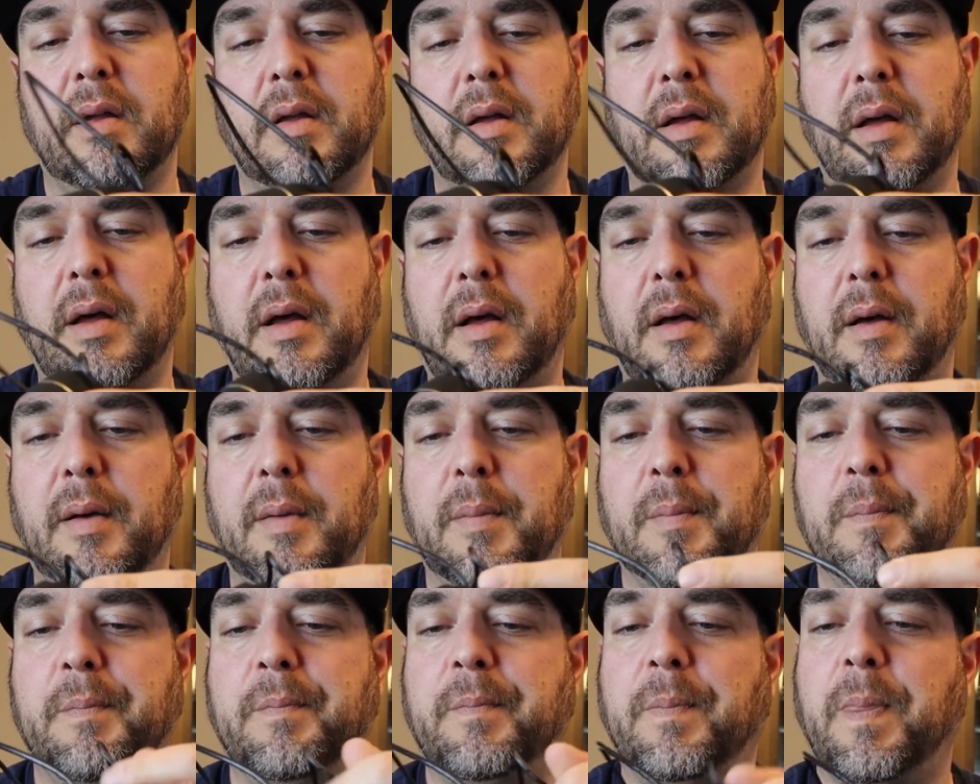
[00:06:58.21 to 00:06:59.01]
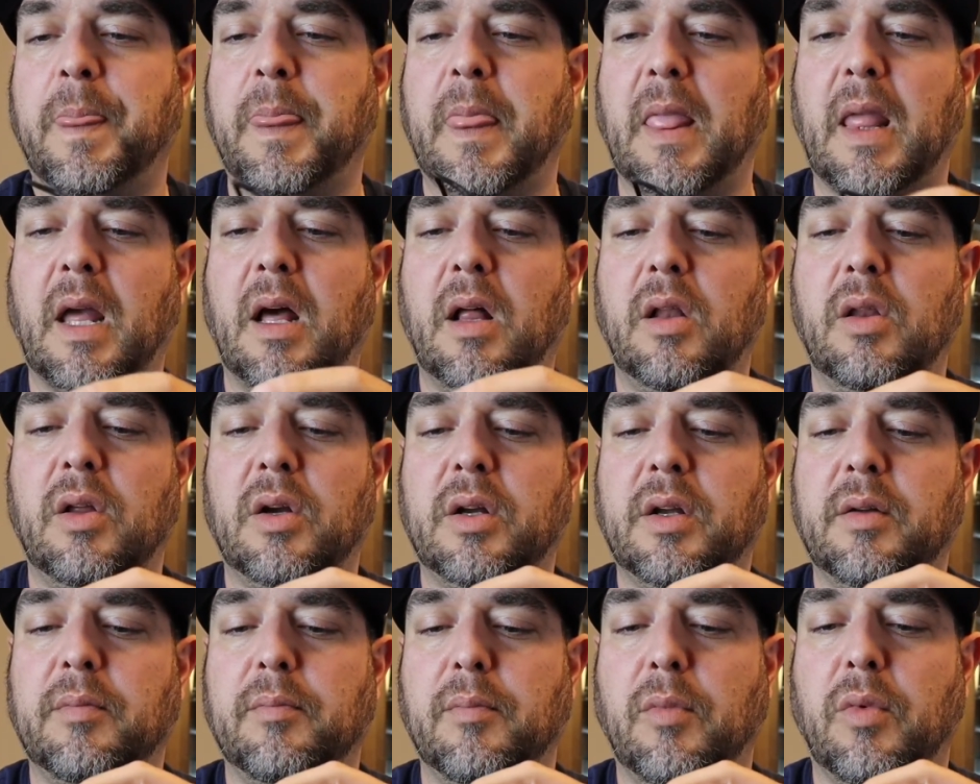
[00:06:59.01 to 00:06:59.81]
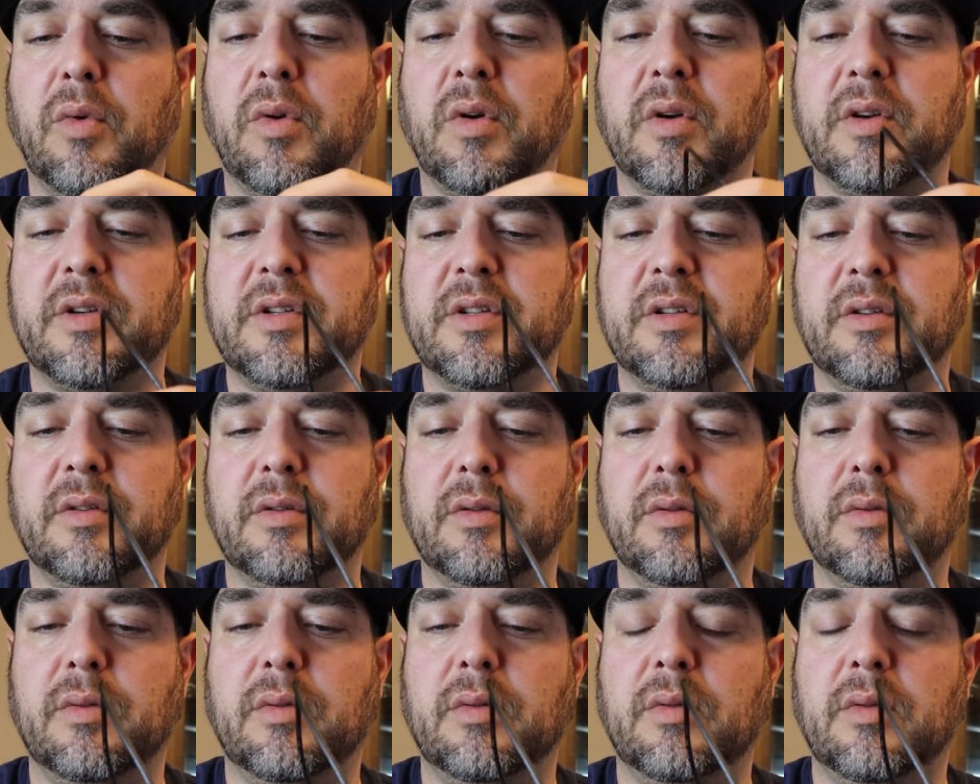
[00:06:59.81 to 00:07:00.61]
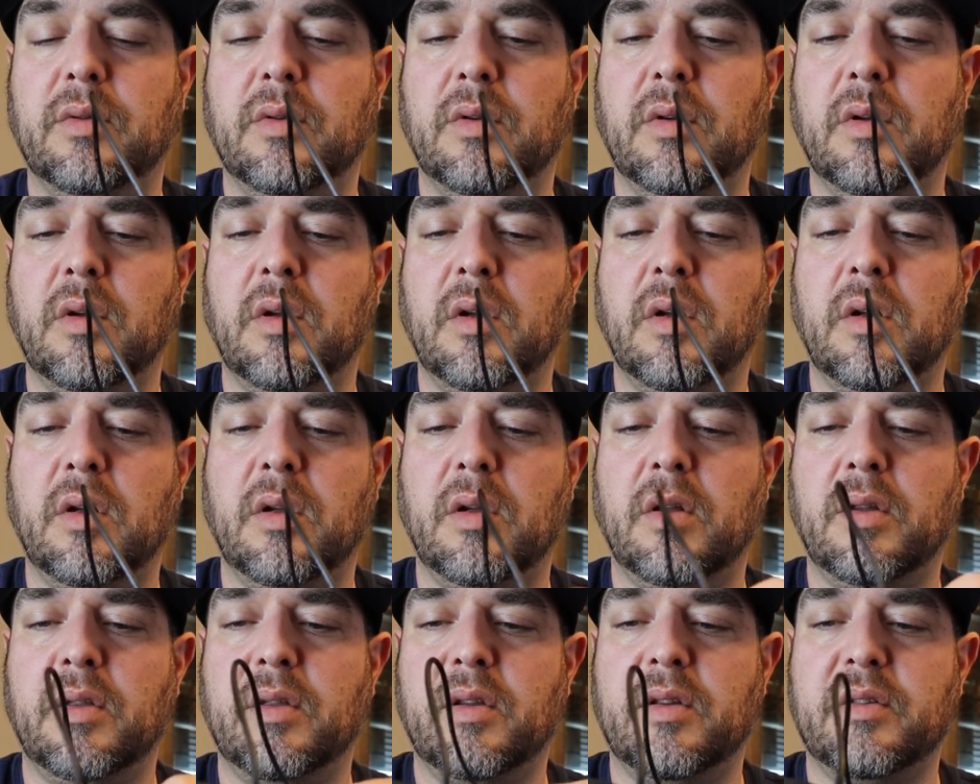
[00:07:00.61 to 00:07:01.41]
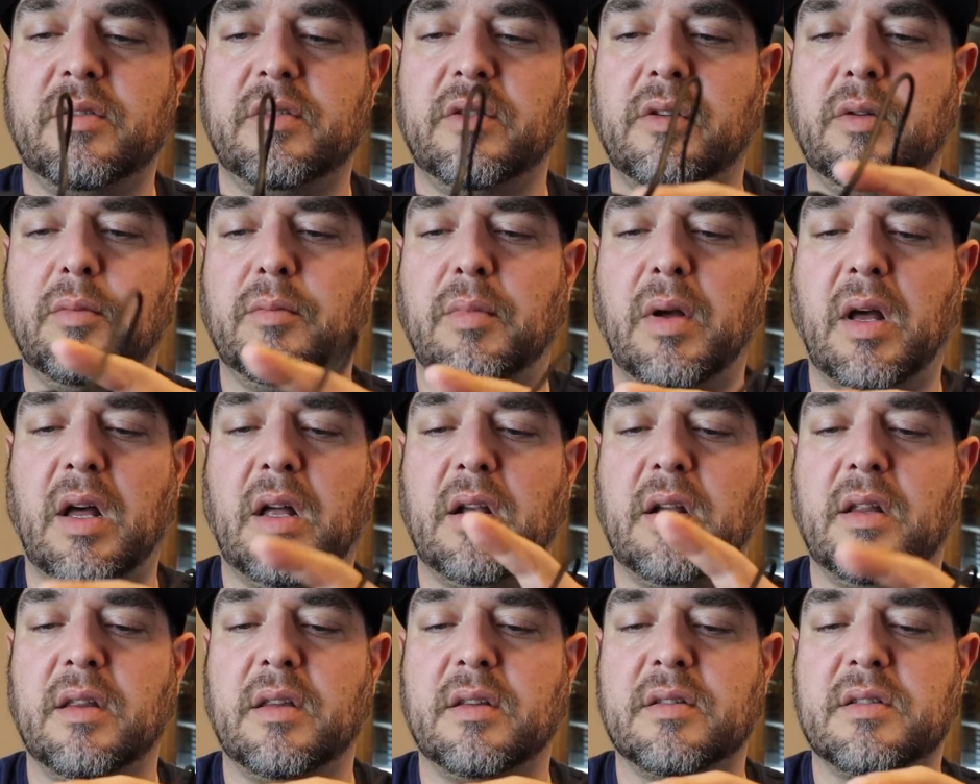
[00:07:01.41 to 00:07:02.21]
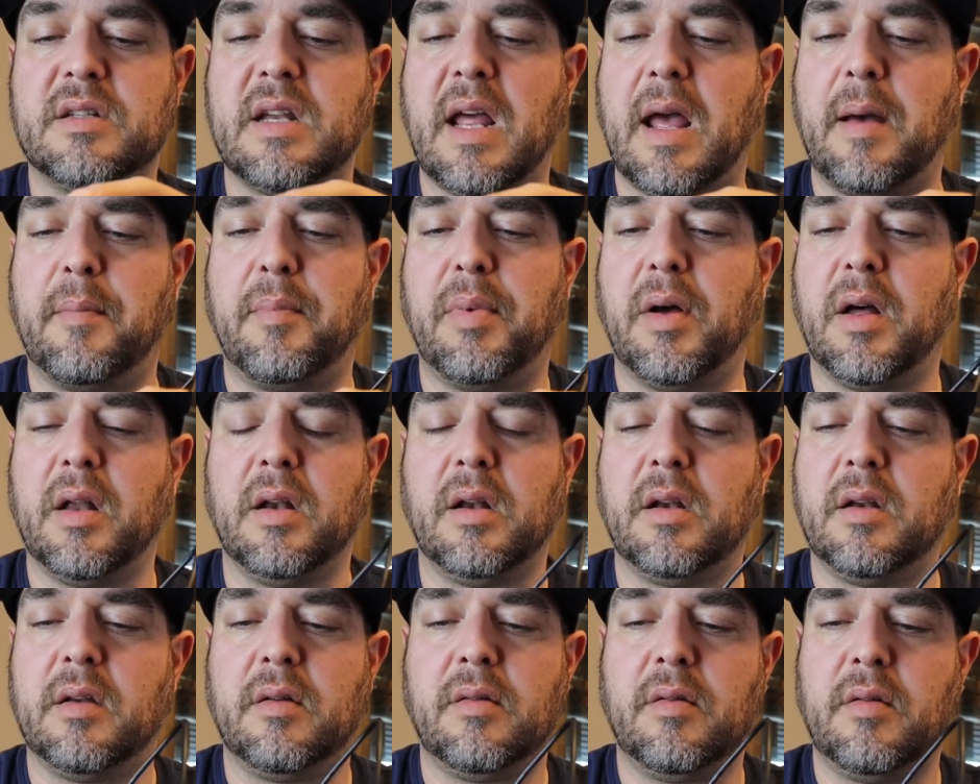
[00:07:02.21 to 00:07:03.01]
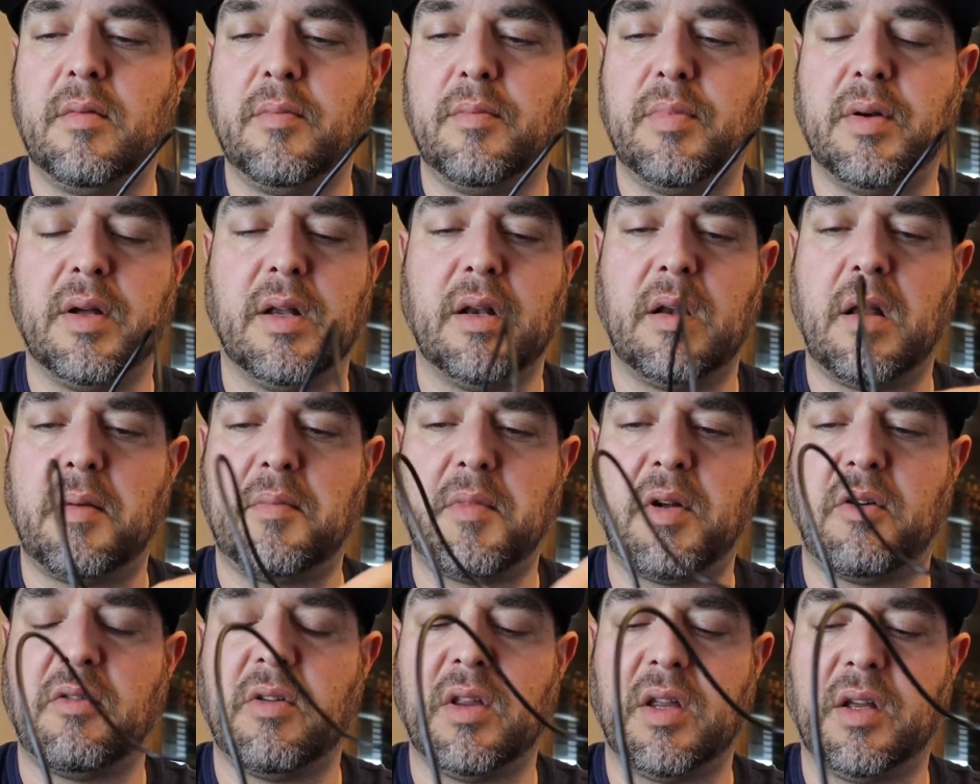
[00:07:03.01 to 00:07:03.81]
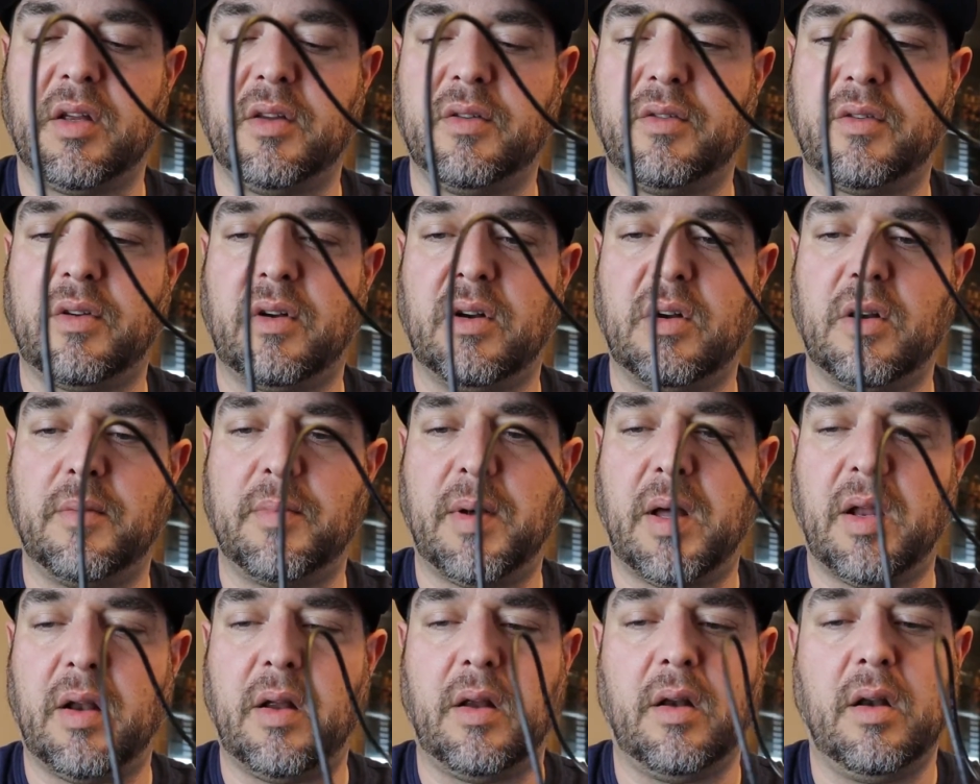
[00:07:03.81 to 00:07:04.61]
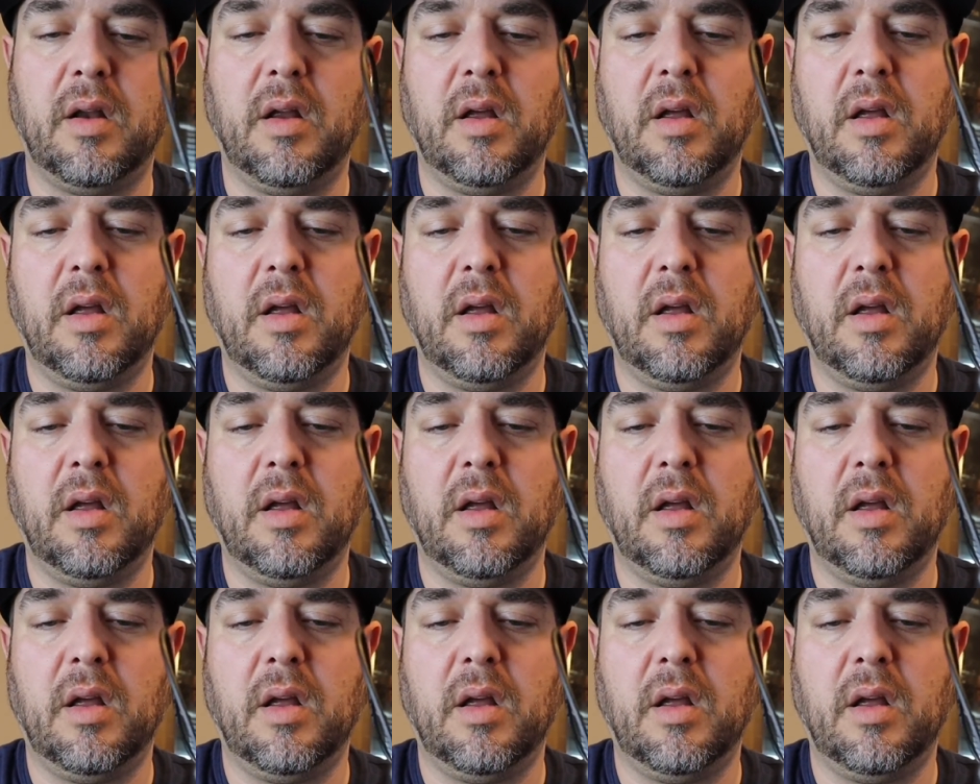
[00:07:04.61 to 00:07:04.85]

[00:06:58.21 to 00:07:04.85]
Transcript: I'll look more into the zoom button and the snap button, but I'm not really concerned about it.